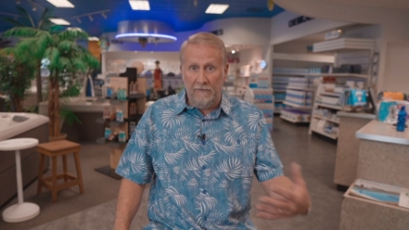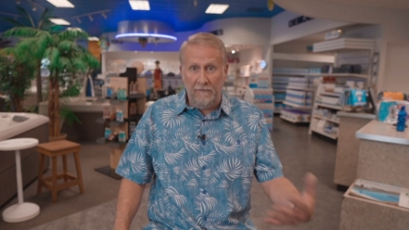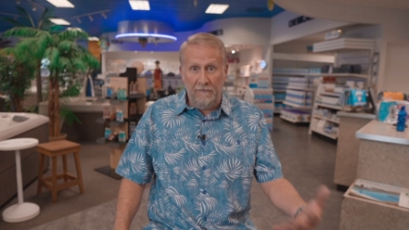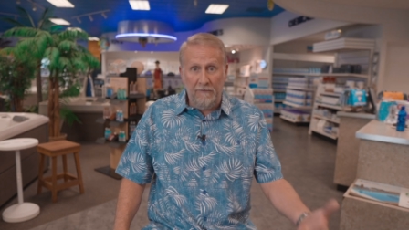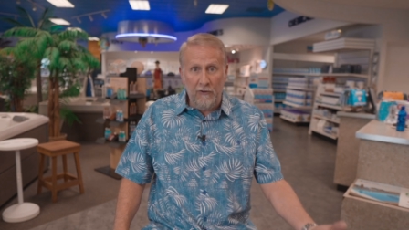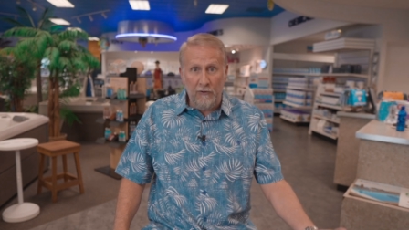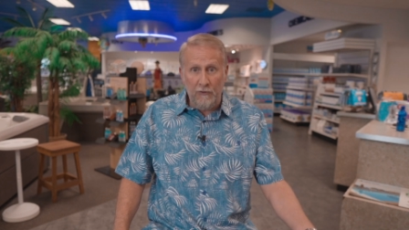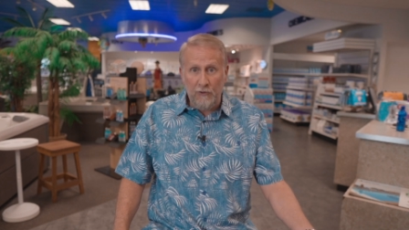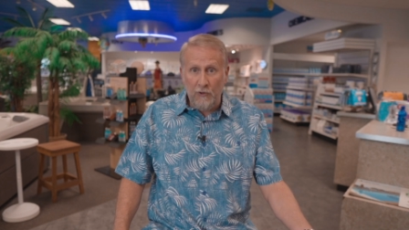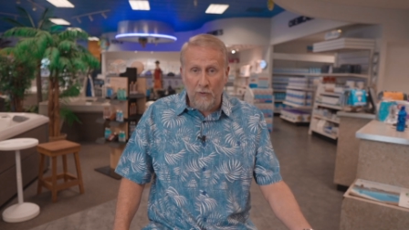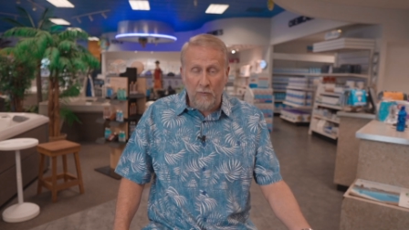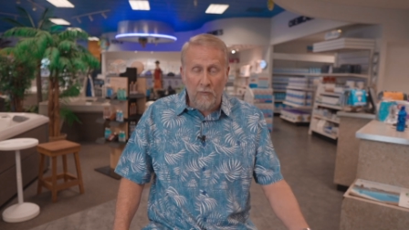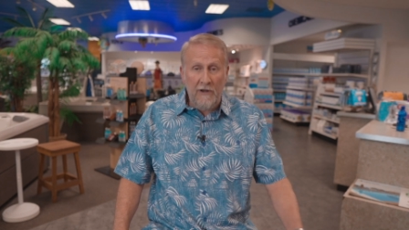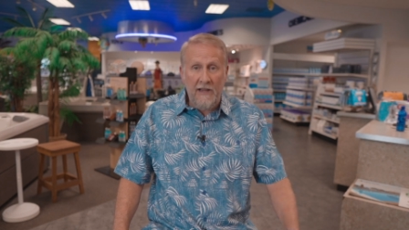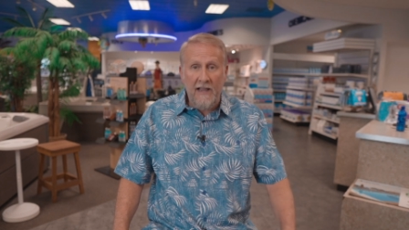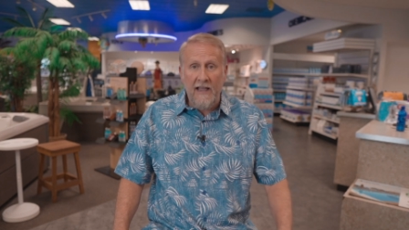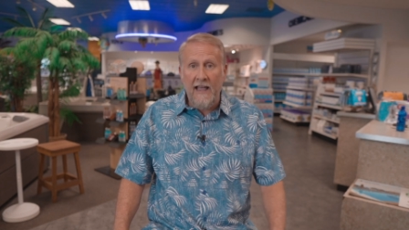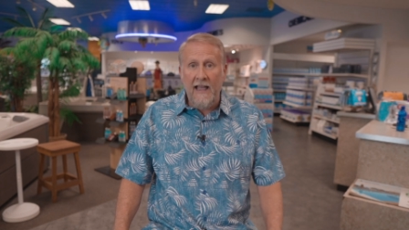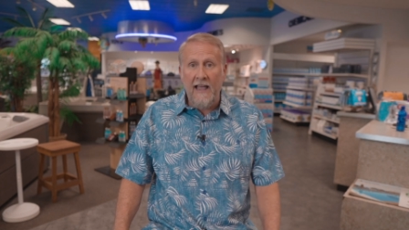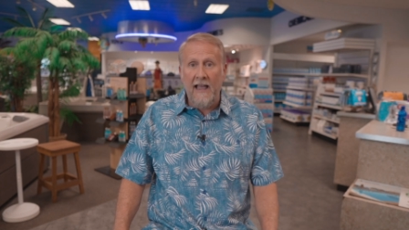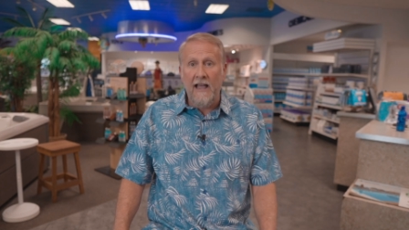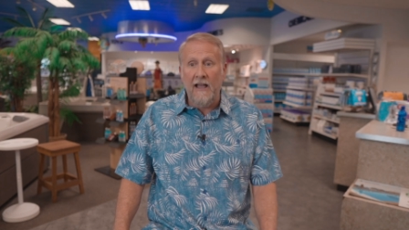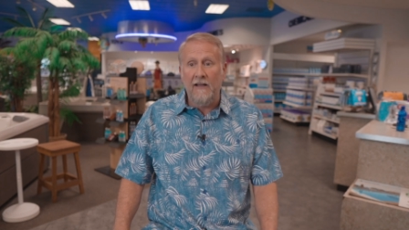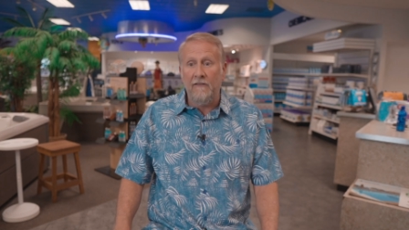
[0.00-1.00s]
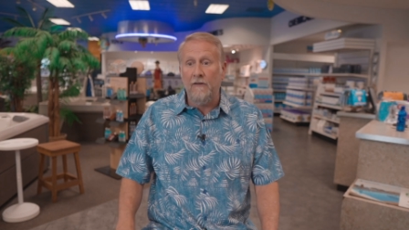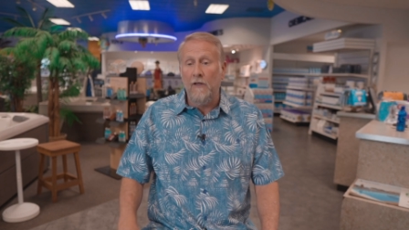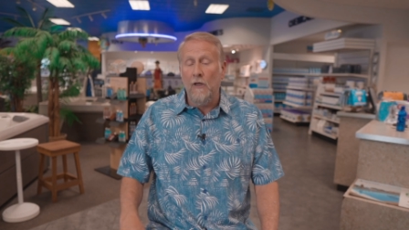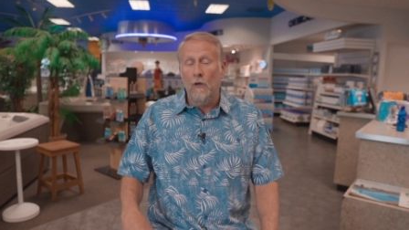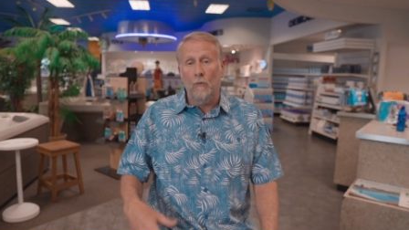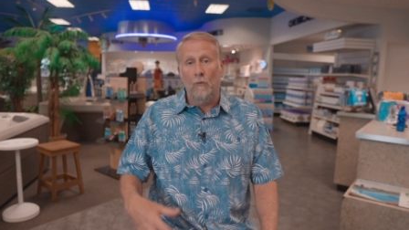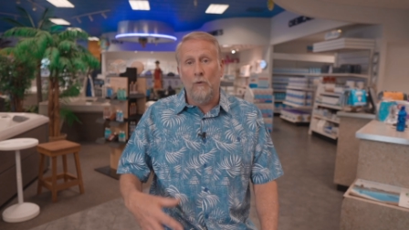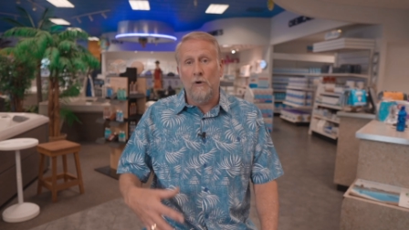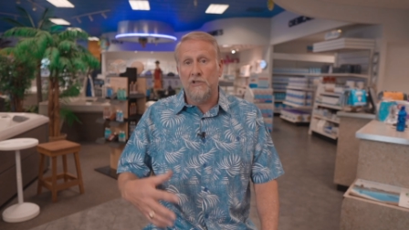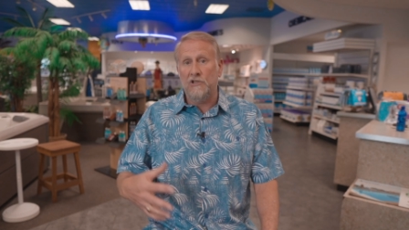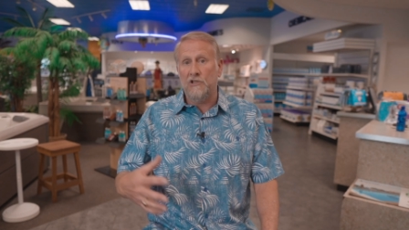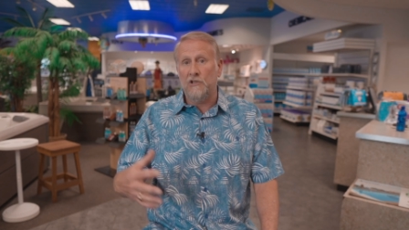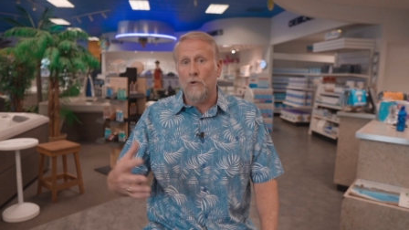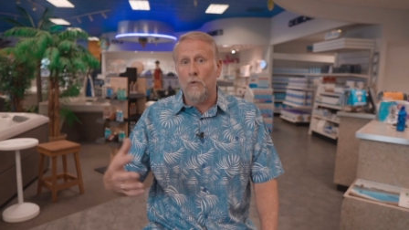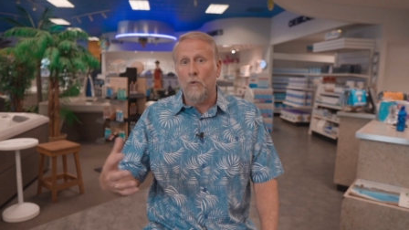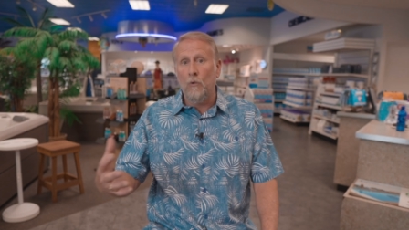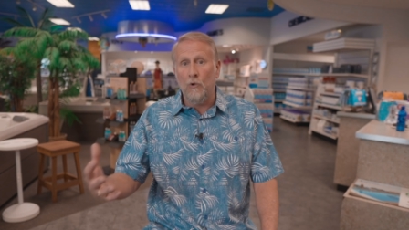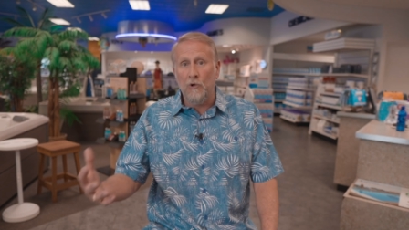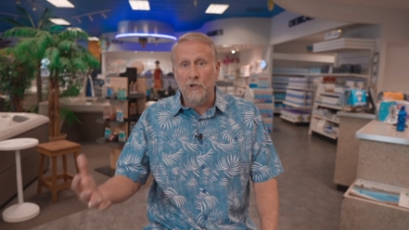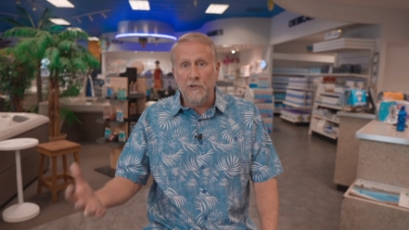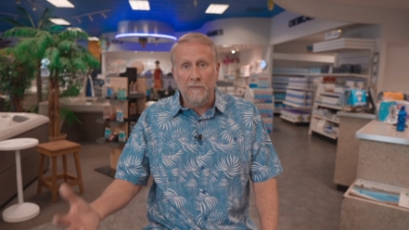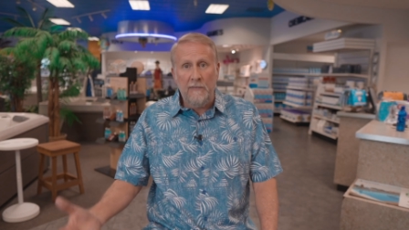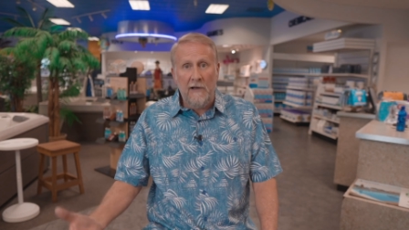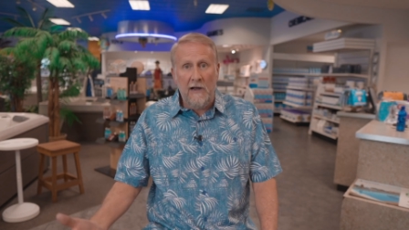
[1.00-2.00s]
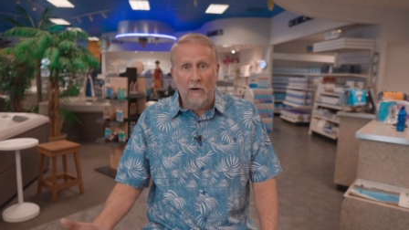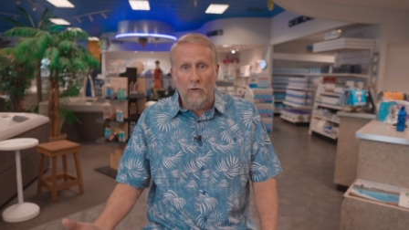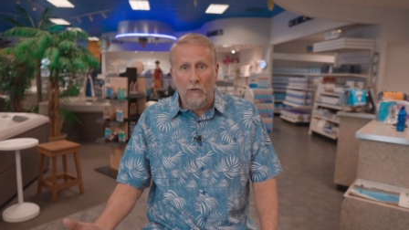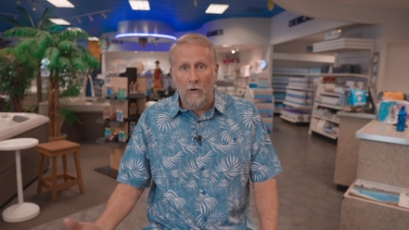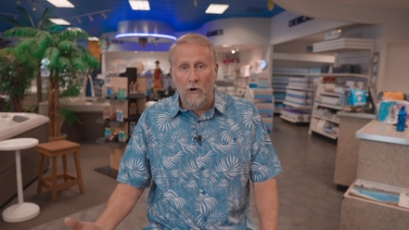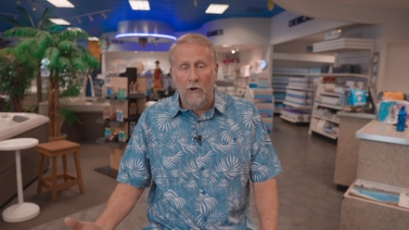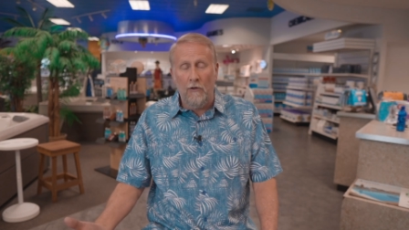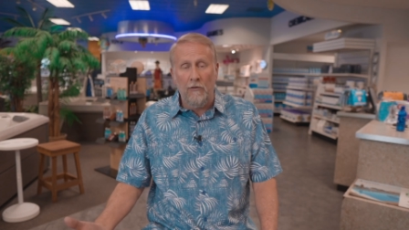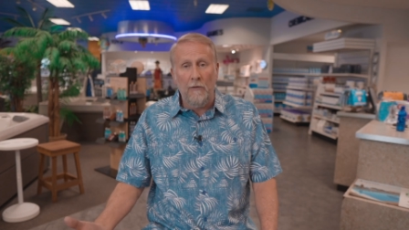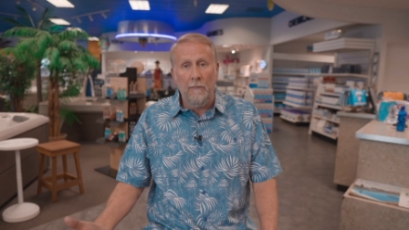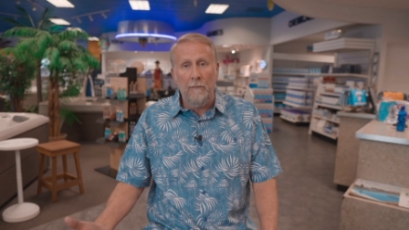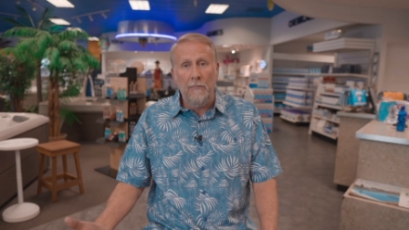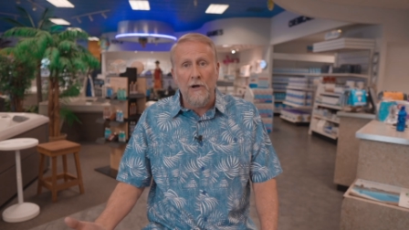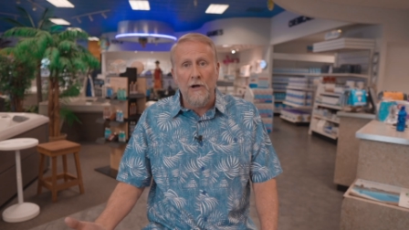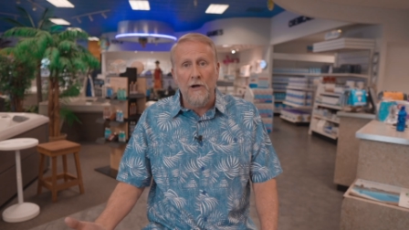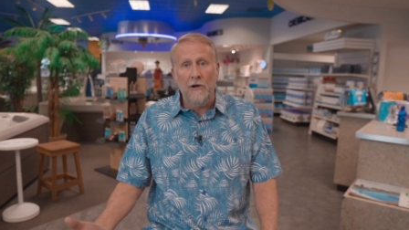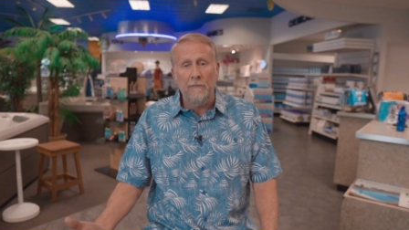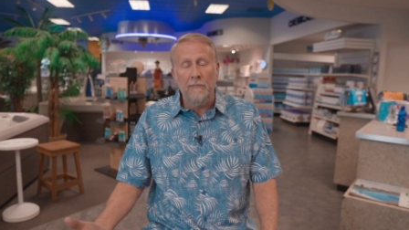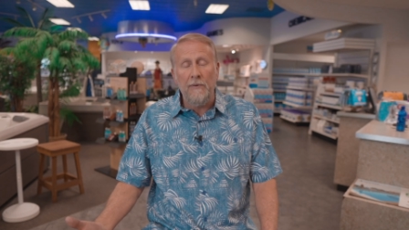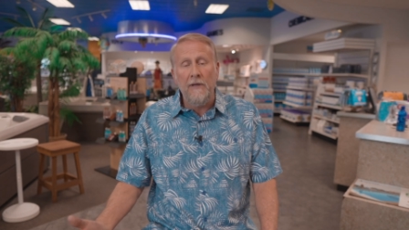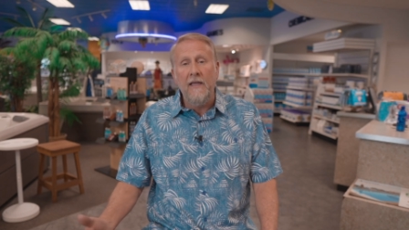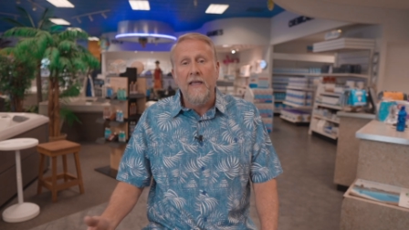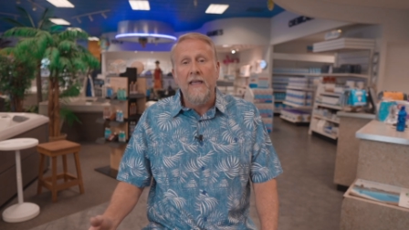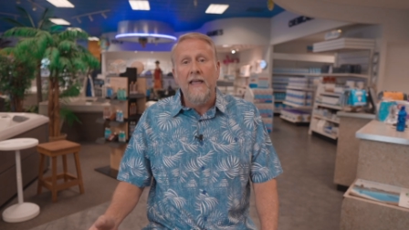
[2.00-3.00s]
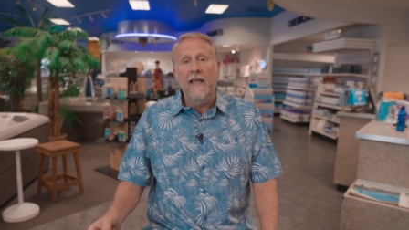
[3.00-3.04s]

filter we have, what's the horsepower on the pump,